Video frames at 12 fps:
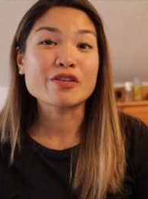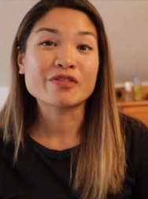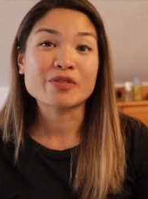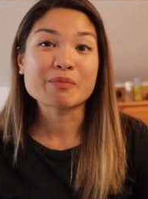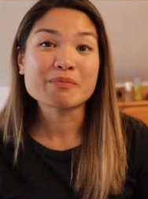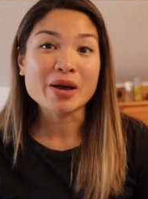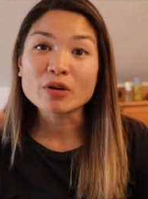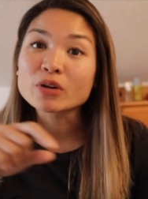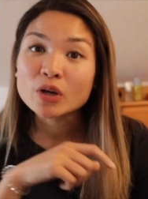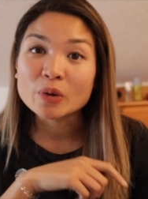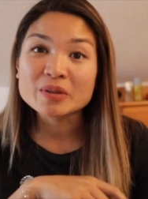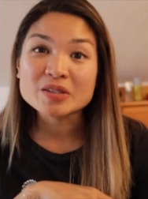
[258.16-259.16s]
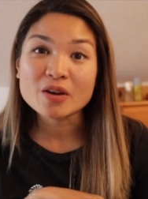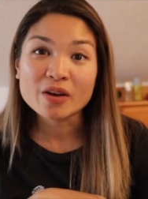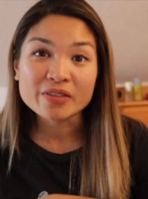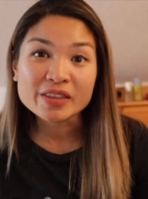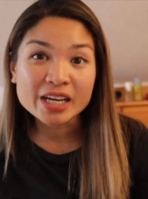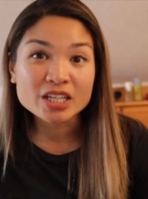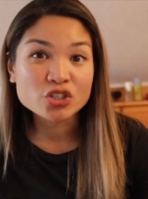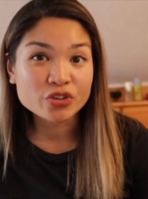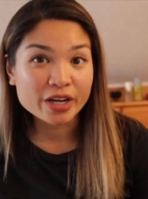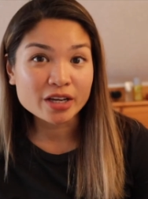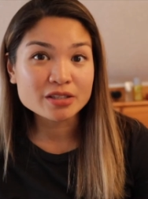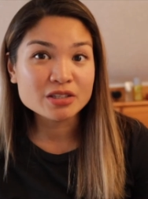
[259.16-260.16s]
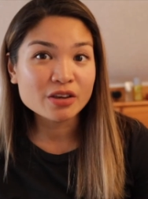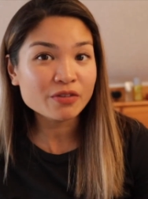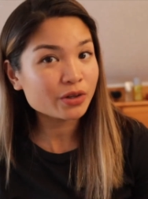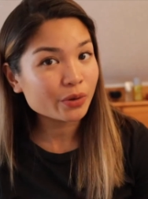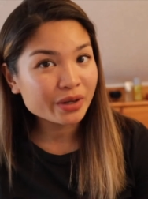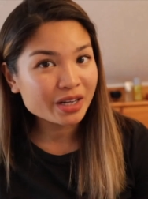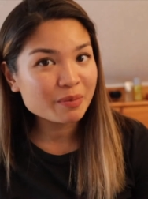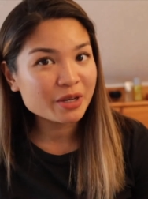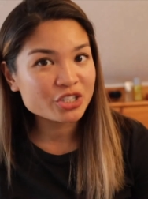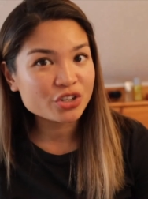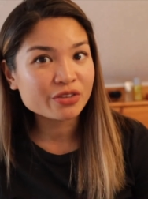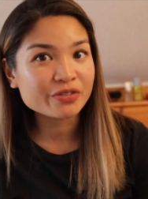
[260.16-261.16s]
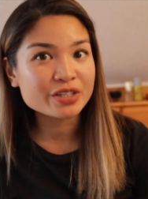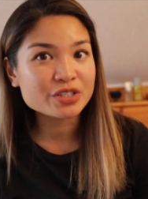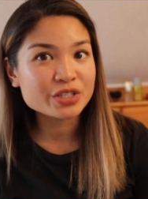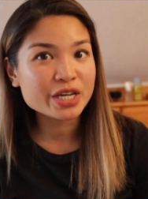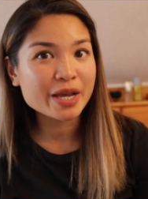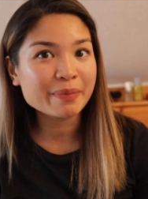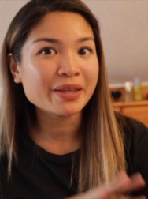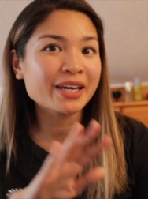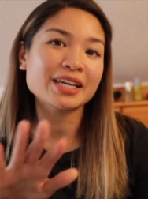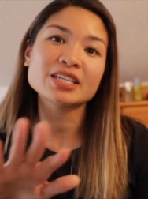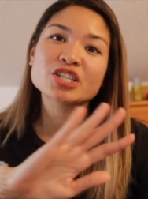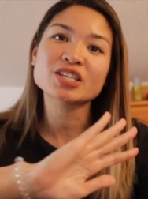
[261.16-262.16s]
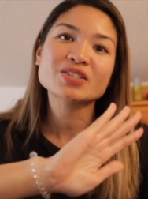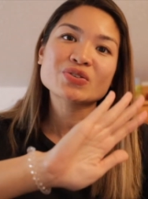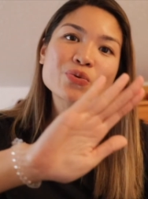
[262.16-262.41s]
of mountain goats on that trail. So if you don't get a picture the first time, honey, just